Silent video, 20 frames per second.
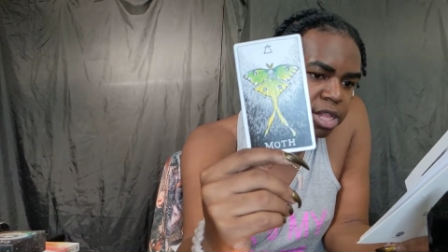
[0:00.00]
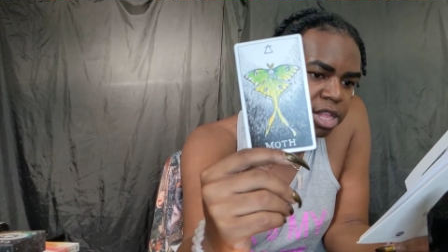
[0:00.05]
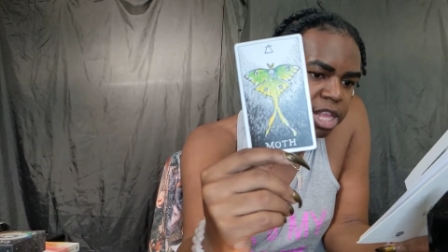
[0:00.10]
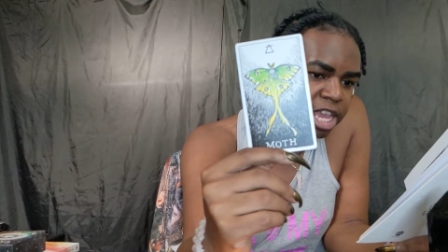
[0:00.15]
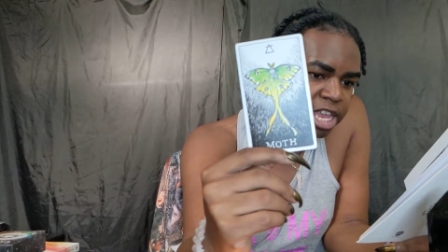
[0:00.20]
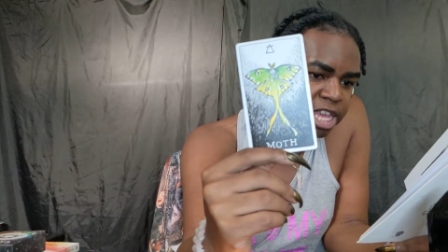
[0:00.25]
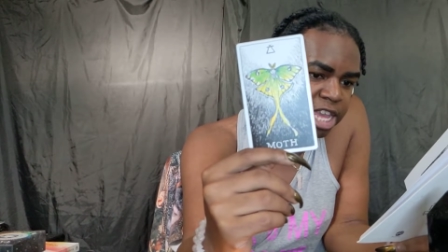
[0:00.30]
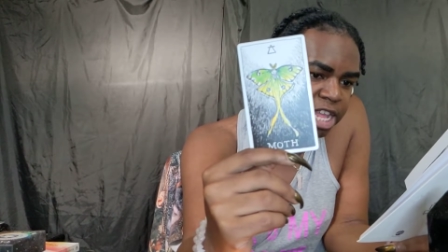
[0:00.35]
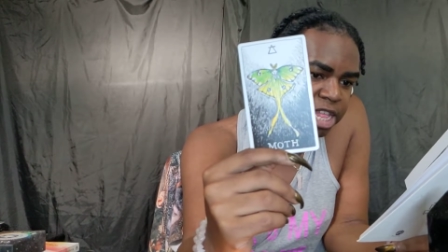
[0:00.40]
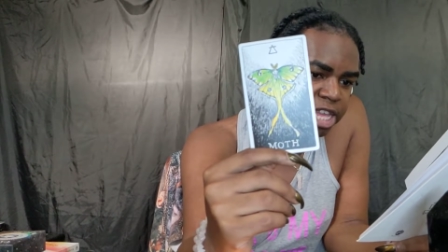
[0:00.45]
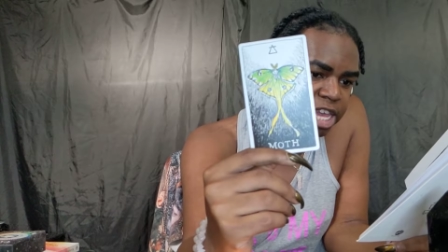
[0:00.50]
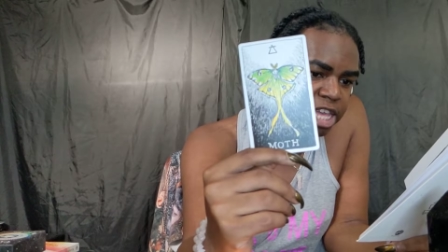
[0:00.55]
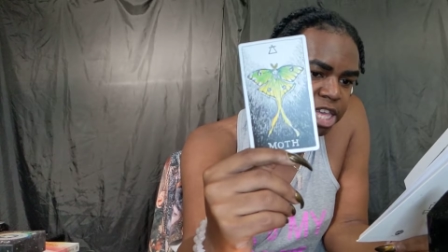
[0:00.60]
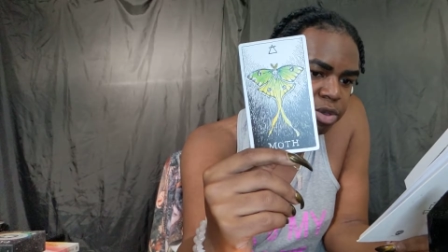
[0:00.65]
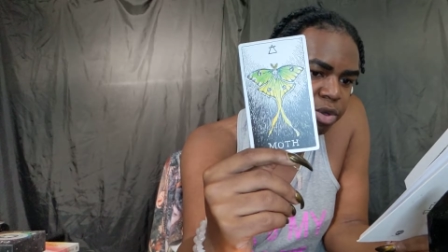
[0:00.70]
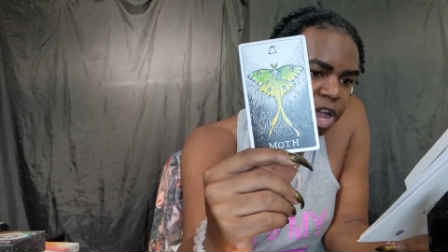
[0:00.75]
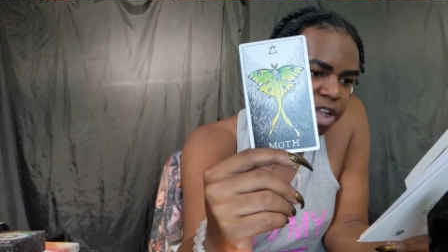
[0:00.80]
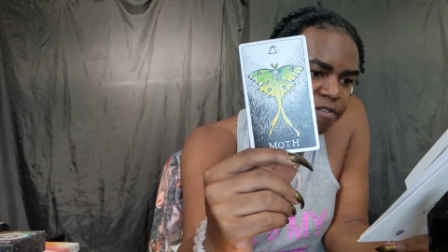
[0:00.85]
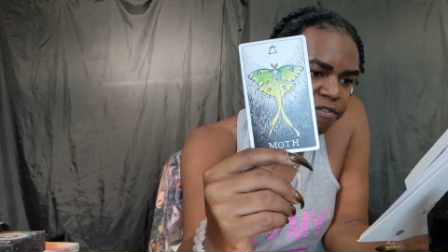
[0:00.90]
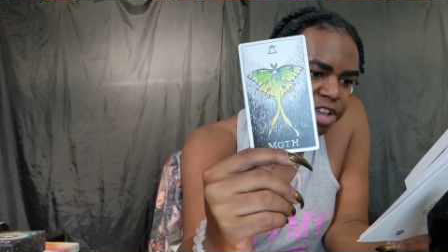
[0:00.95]
This can lead
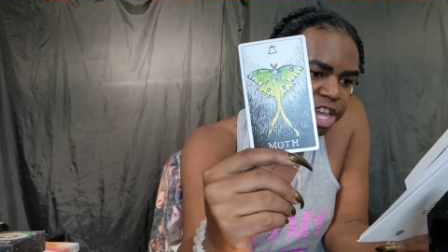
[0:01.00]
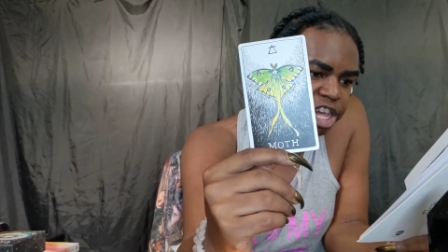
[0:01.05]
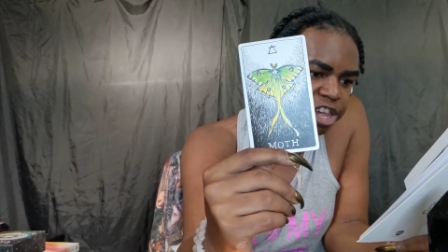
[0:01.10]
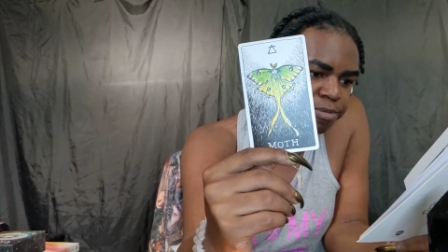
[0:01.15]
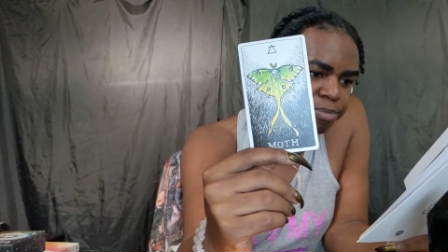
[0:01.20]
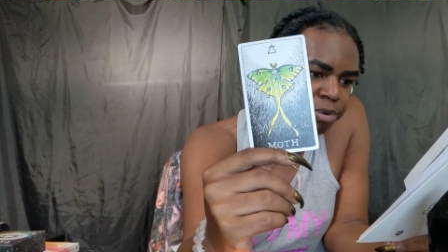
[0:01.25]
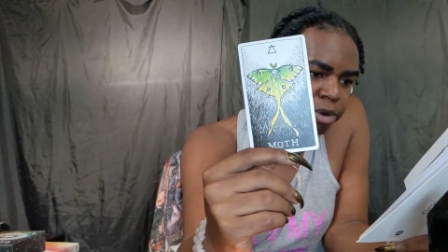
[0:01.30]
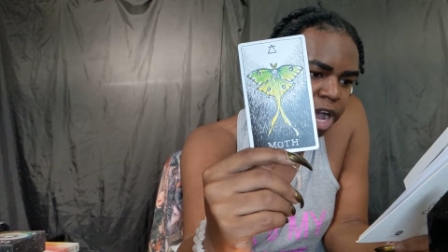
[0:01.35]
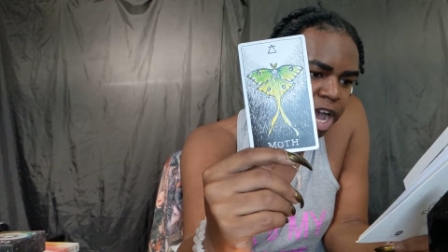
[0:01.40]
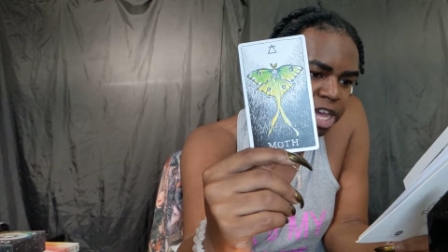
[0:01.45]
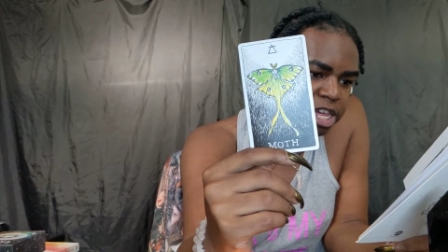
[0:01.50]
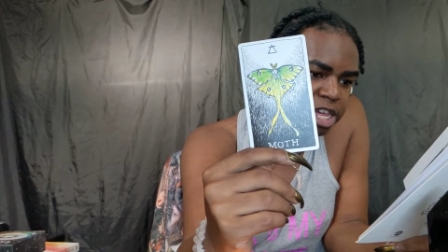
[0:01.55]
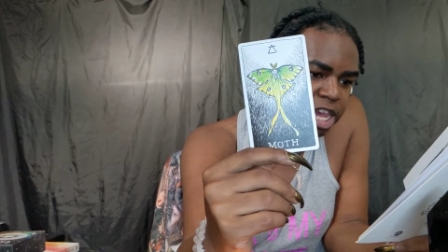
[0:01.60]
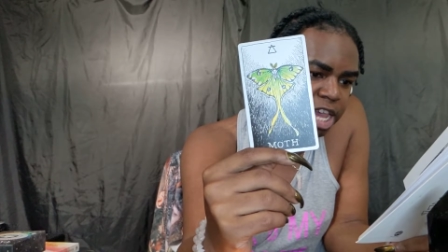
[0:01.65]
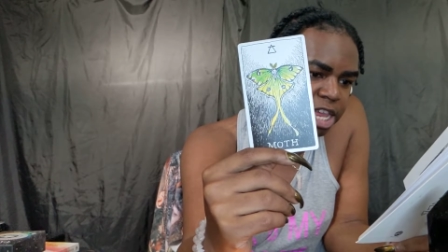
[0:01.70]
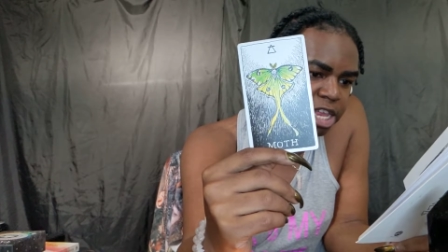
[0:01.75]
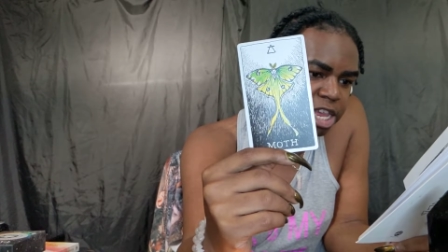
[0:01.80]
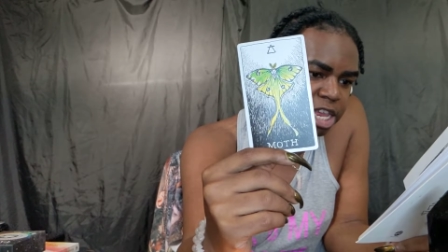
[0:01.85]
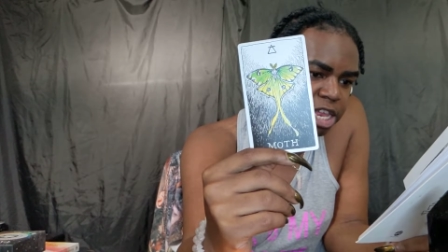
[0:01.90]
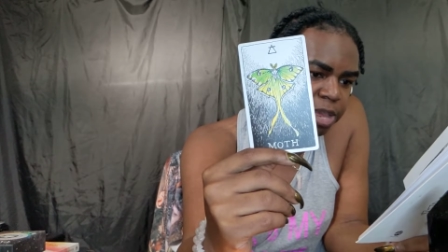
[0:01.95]
to unfinished
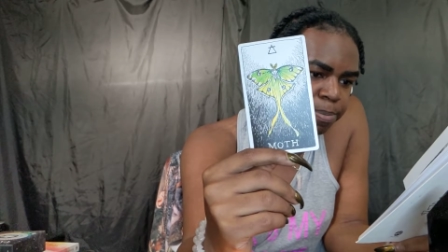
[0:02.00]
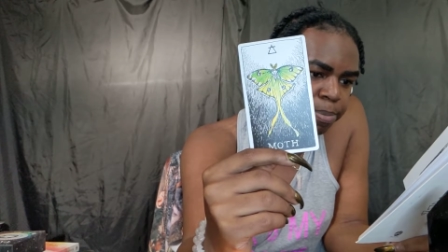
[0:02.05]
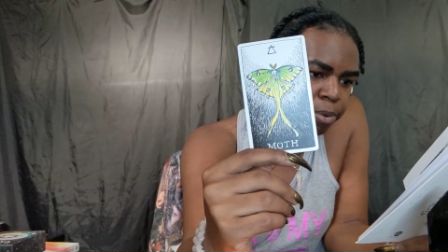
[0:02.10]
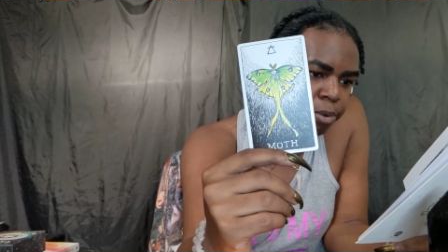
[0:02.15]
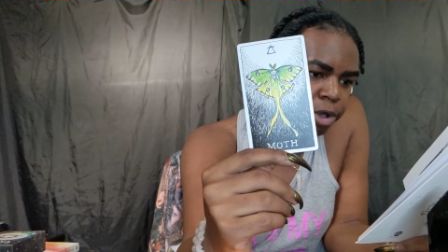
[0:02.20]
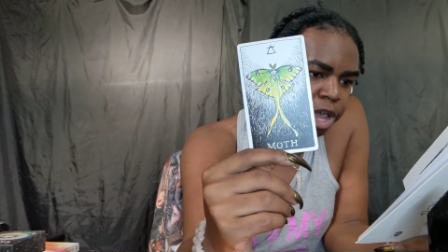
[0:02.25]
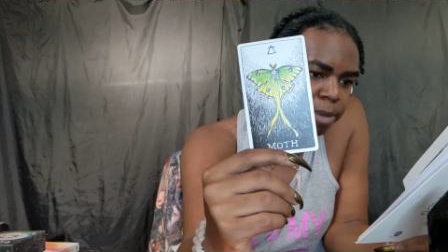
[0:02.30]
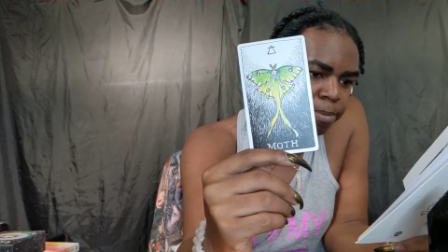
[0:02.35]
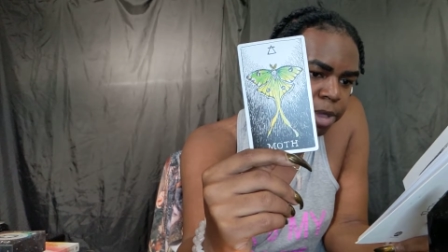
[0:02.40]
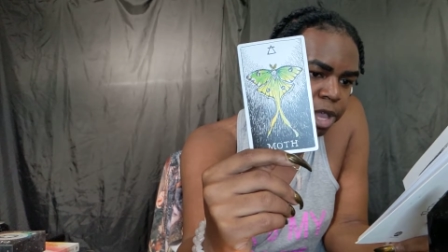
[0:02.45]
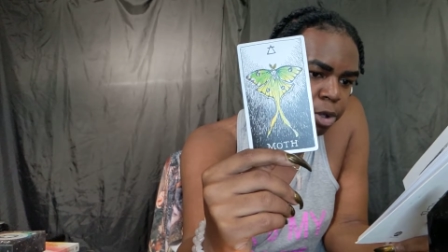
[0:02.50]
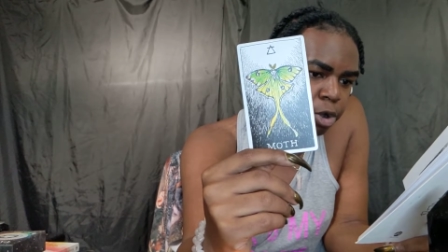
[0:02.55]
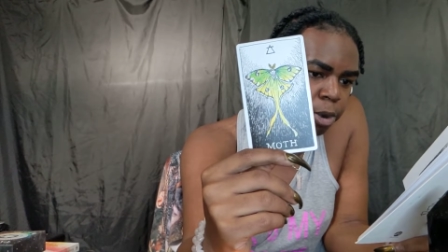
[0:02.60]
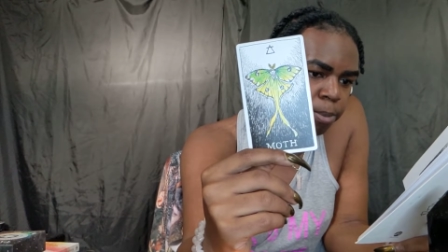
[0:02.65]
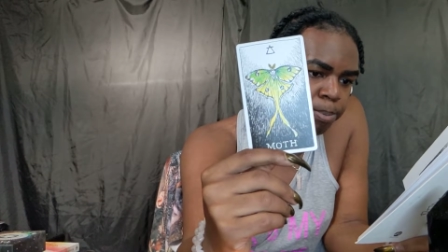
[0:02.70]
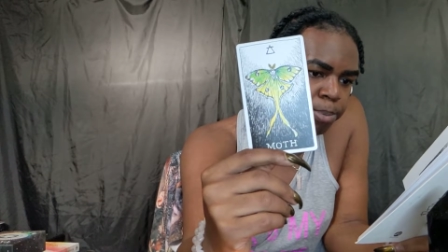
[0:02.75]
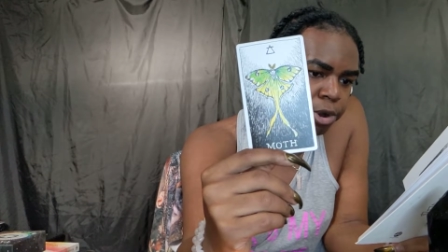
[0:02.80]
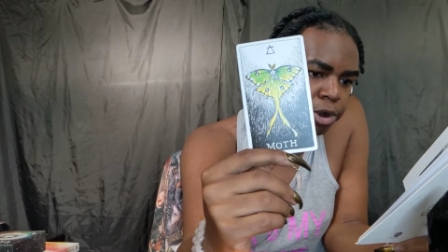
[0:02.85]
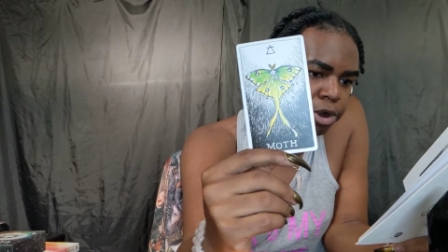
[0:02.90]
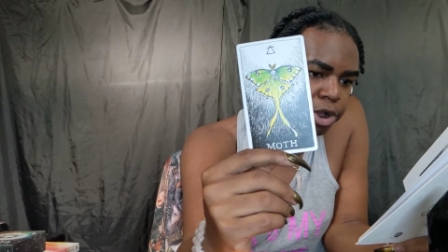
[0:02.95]
projects, disappointment, or
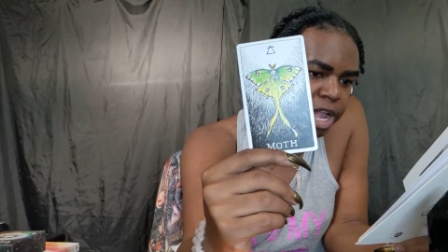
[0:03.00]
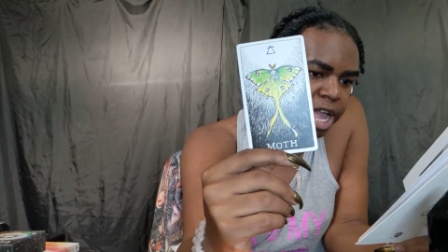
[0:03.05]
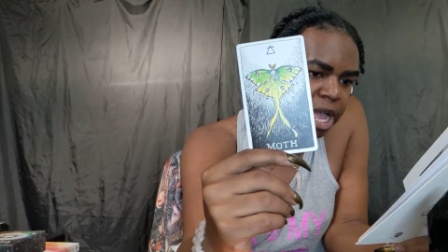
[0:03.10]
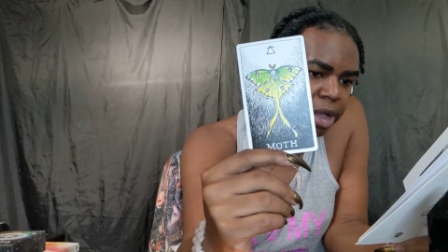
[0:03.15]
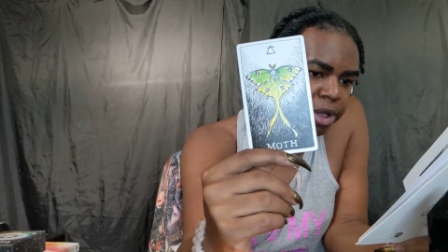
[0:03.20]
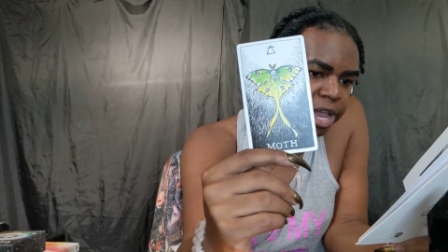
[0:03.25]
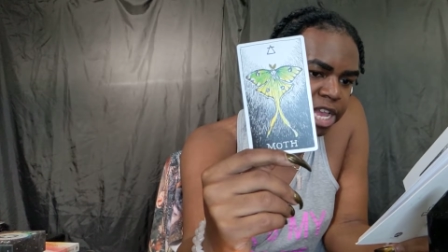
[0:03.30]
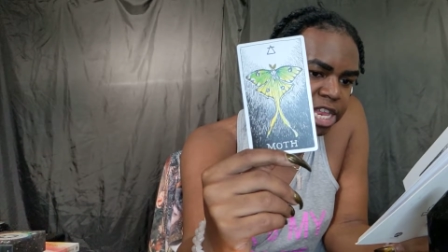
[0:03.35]
burnout.